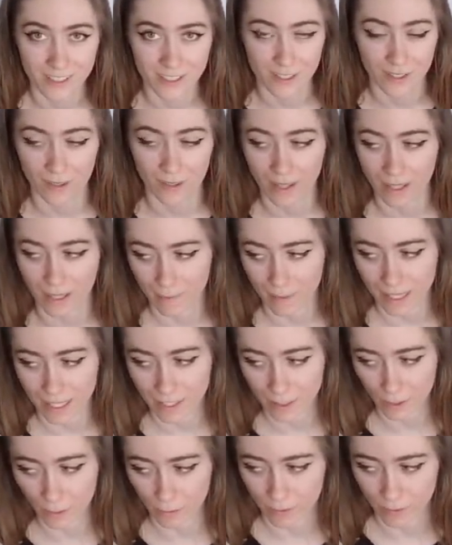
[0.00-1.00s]
So like my
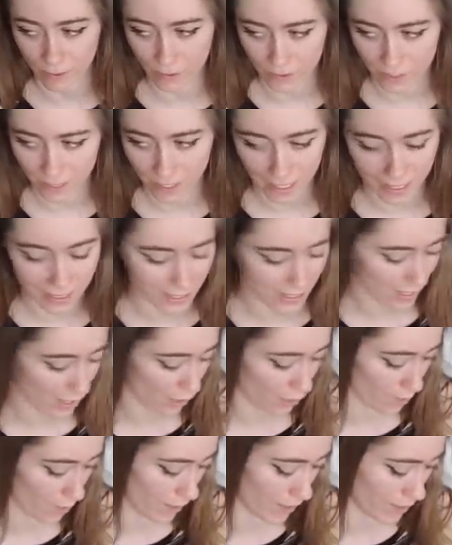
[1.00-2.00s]
heel feels like I can
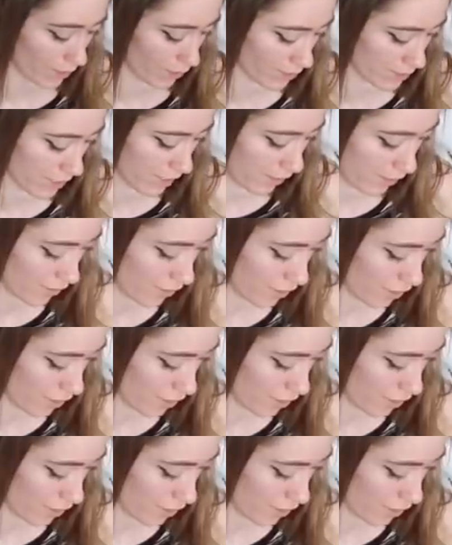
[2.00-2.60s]
tell that my heel is higher